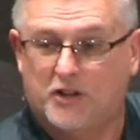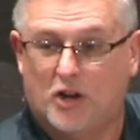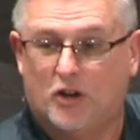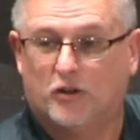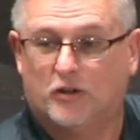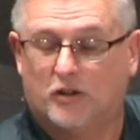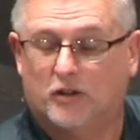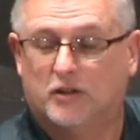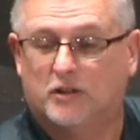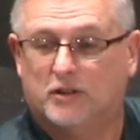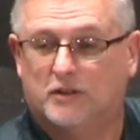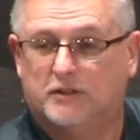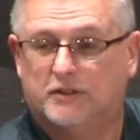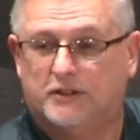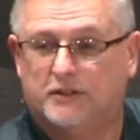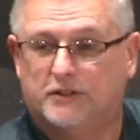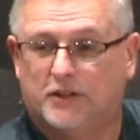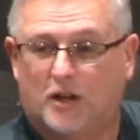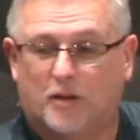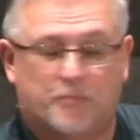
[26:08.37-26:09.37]
And y'all are
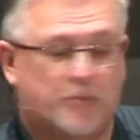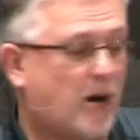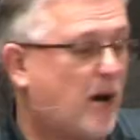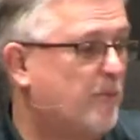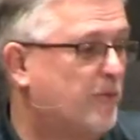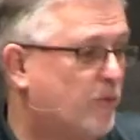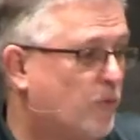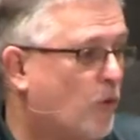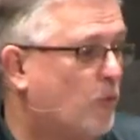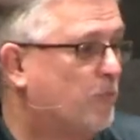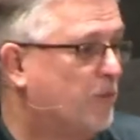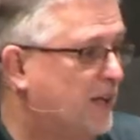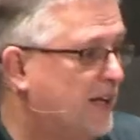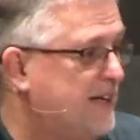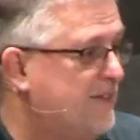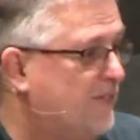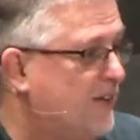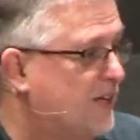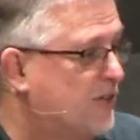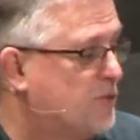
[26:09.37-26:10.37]
gonna, y'all probably won't
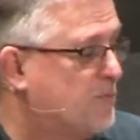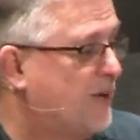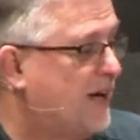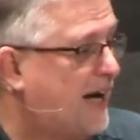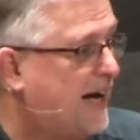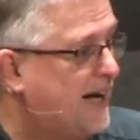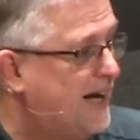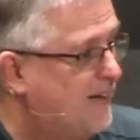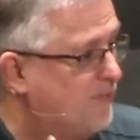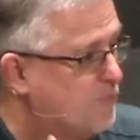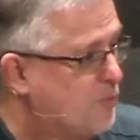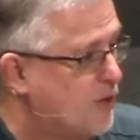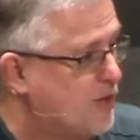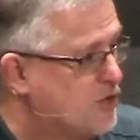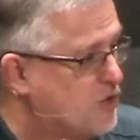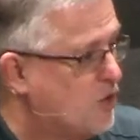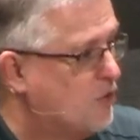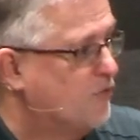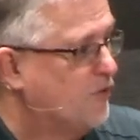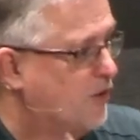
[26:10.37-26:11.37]
believe this, but I have
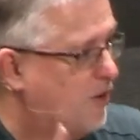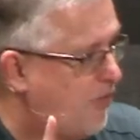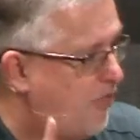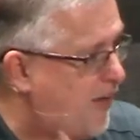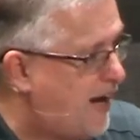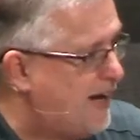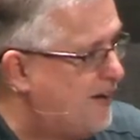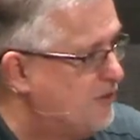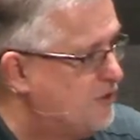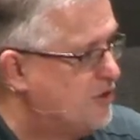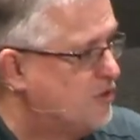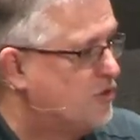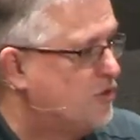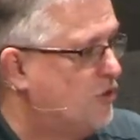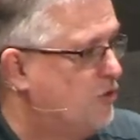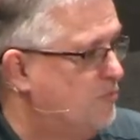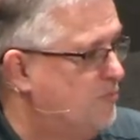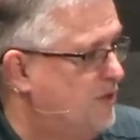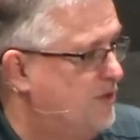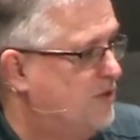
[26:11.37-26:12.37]
preached over a thousand
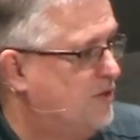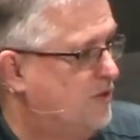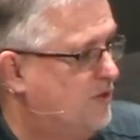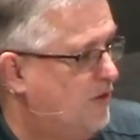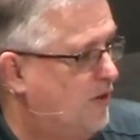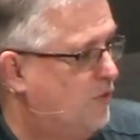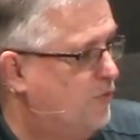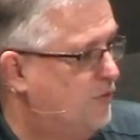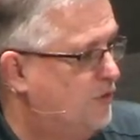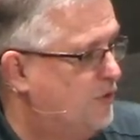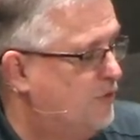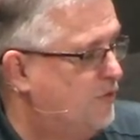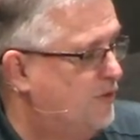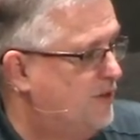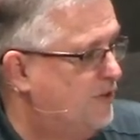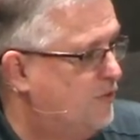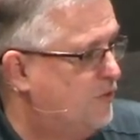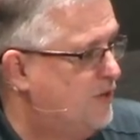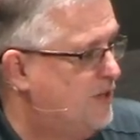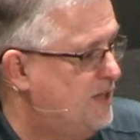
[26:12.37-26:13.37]
sermons in over
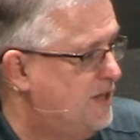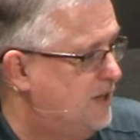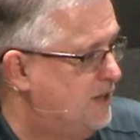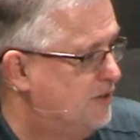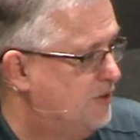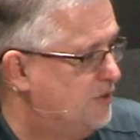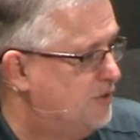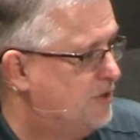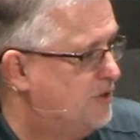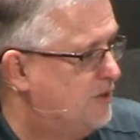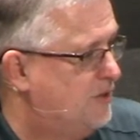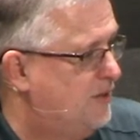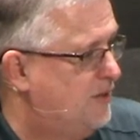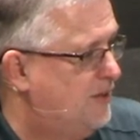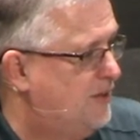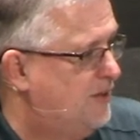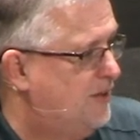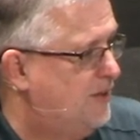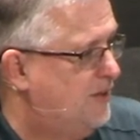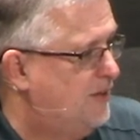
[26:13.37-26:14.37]
23 years
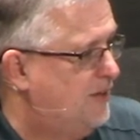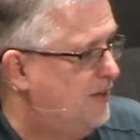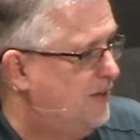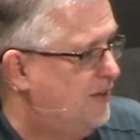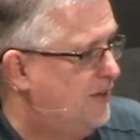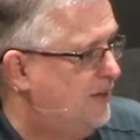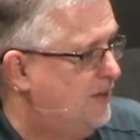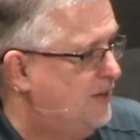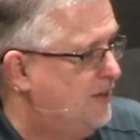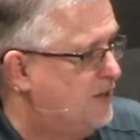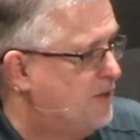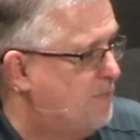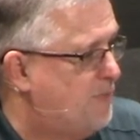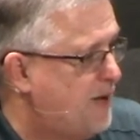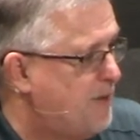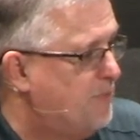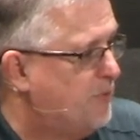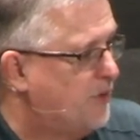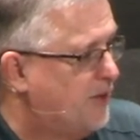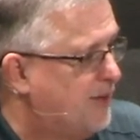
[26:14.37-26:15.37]
to
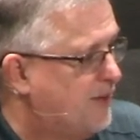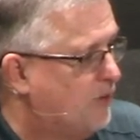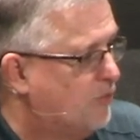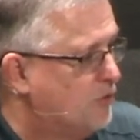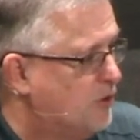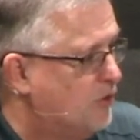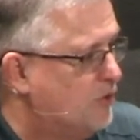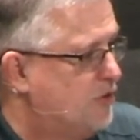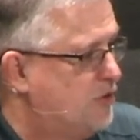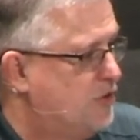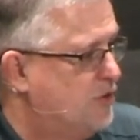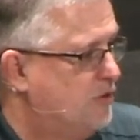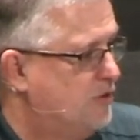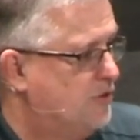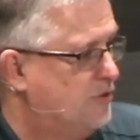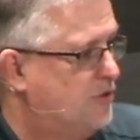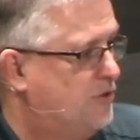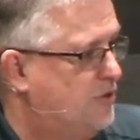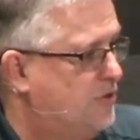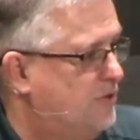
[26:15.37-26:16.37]
people that don't go to
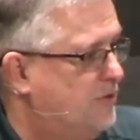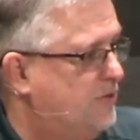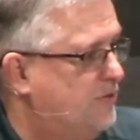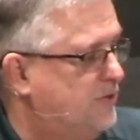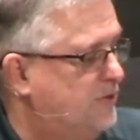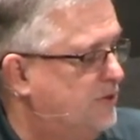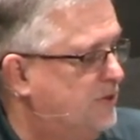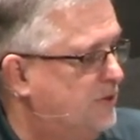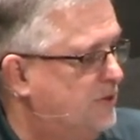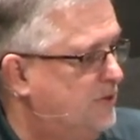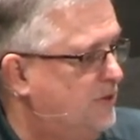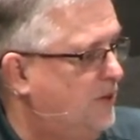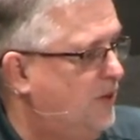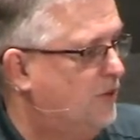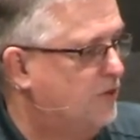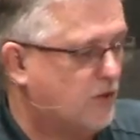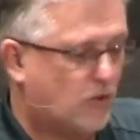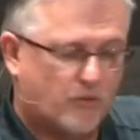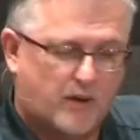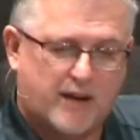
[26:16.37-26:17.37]
church
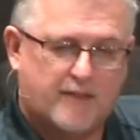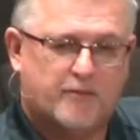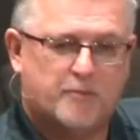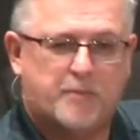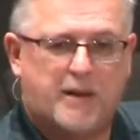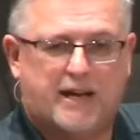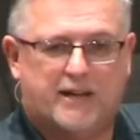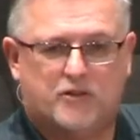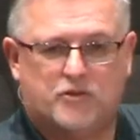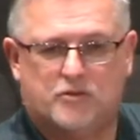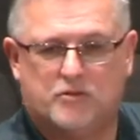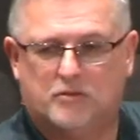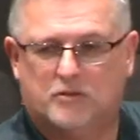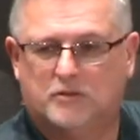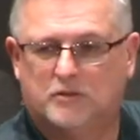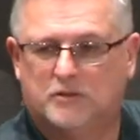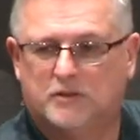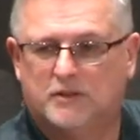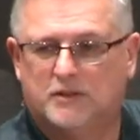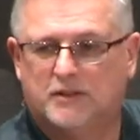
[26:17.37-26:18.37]
or don't have a pastor.